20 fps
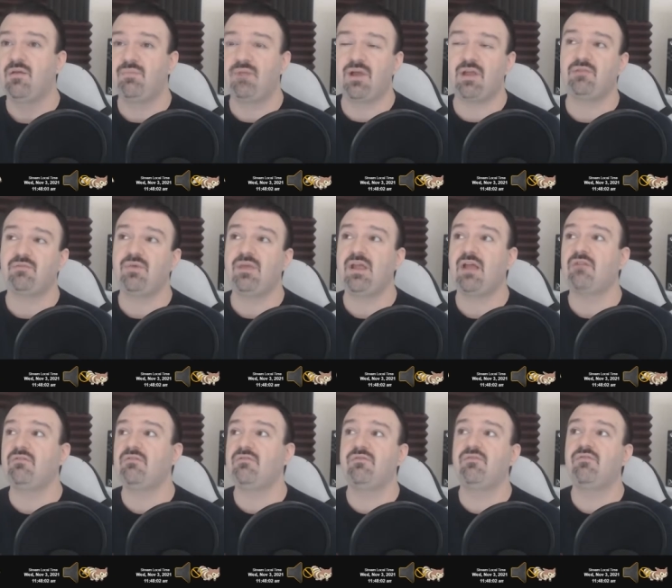By the way, I
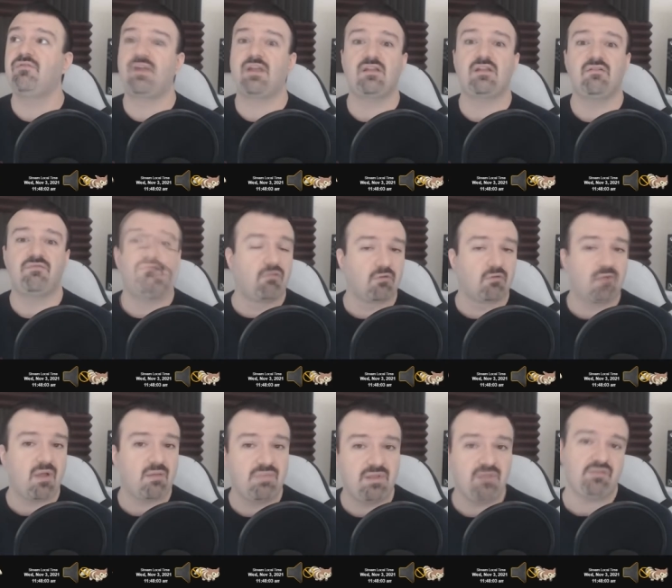don't even know if I can afford
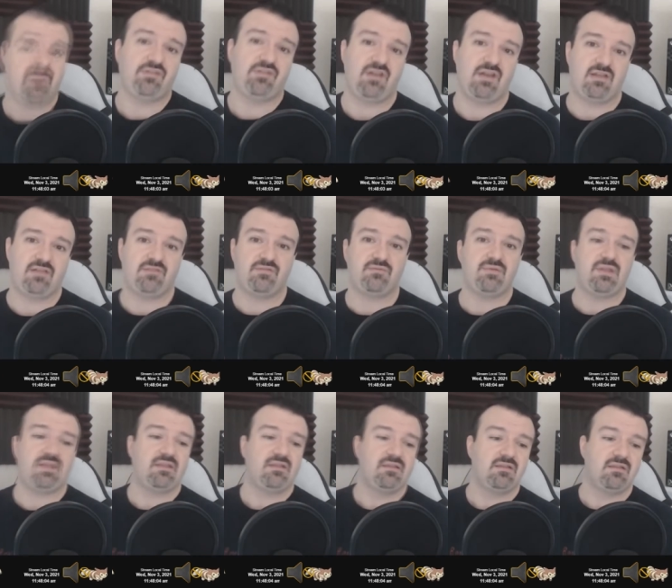my bills in the next
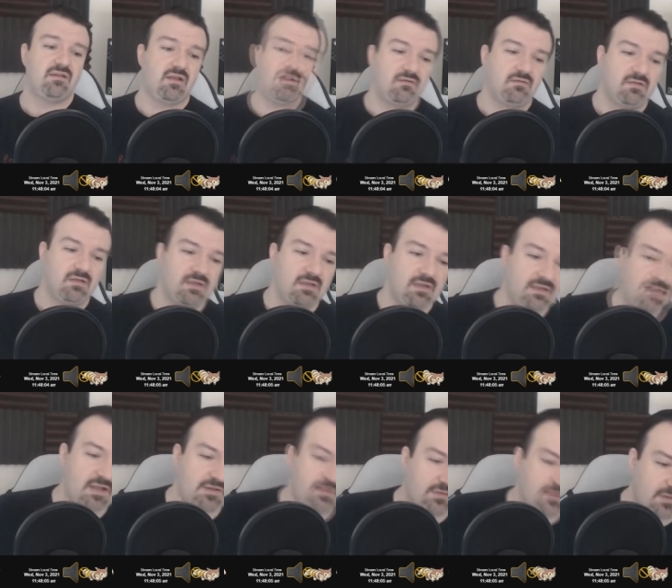week, you know? And
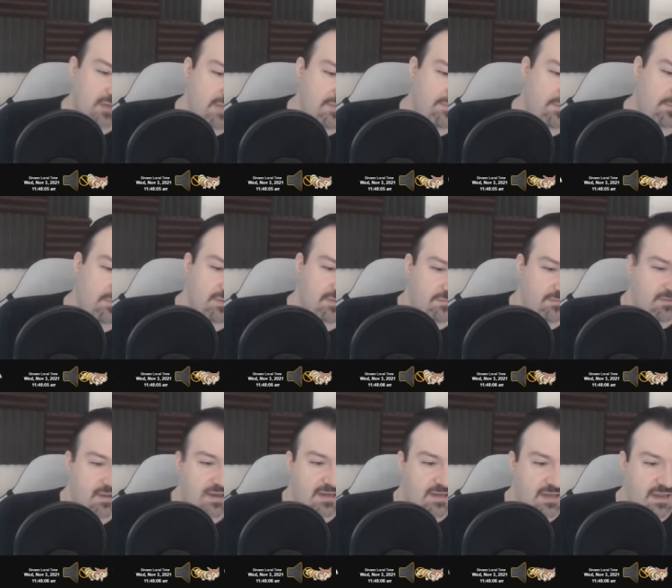that's the life I'm living
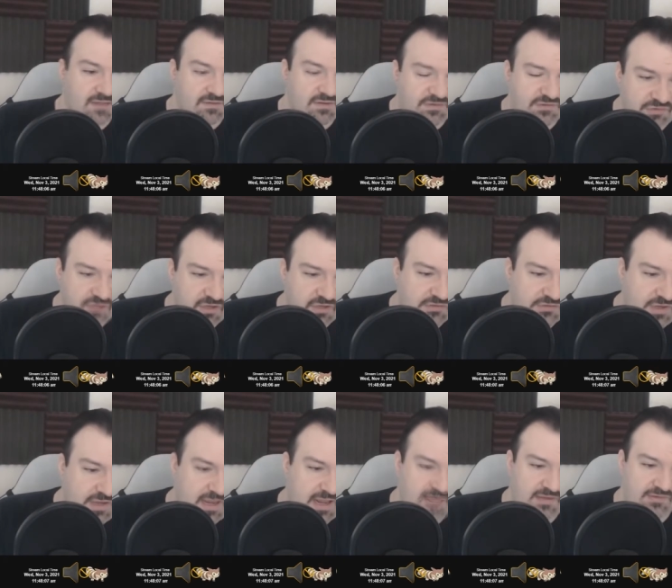right now. It sucks
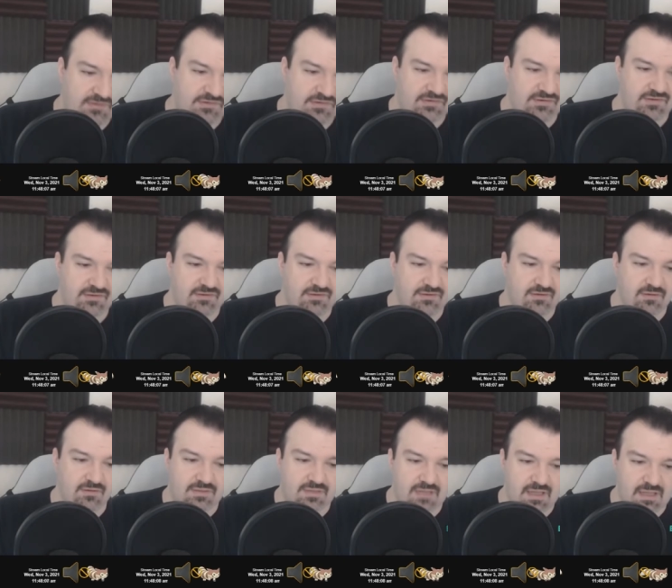ass.
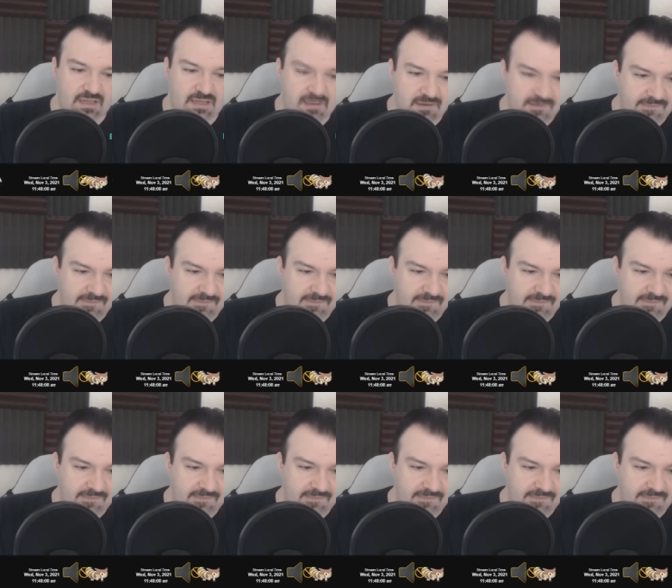Okay?